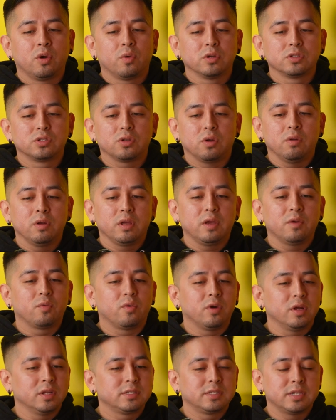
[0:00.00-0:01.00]
was only
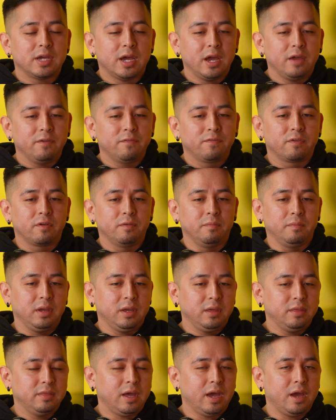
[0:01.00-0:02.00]
one time for
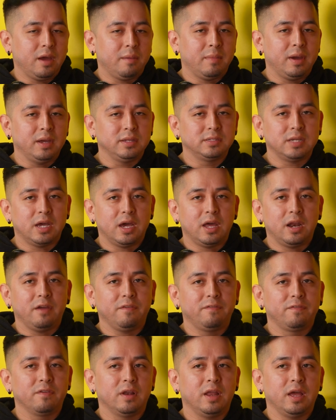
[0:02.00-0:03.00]
me that my dad, I
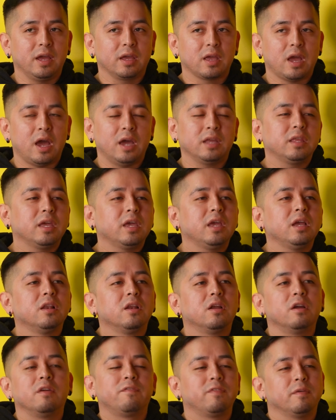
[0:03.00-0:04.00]
think he
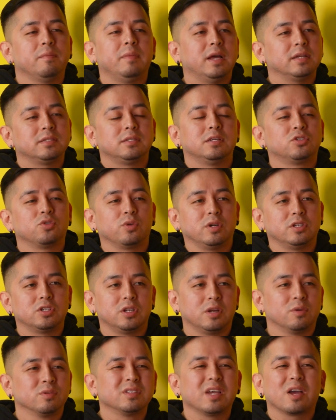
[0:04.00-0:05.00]
learned from that
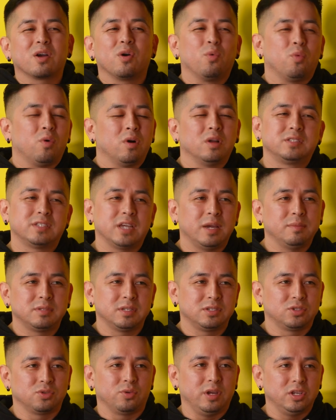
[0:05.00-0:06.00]
situation. It was like a one-time
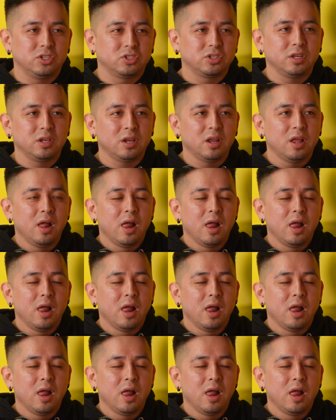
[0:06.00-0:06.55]
situation.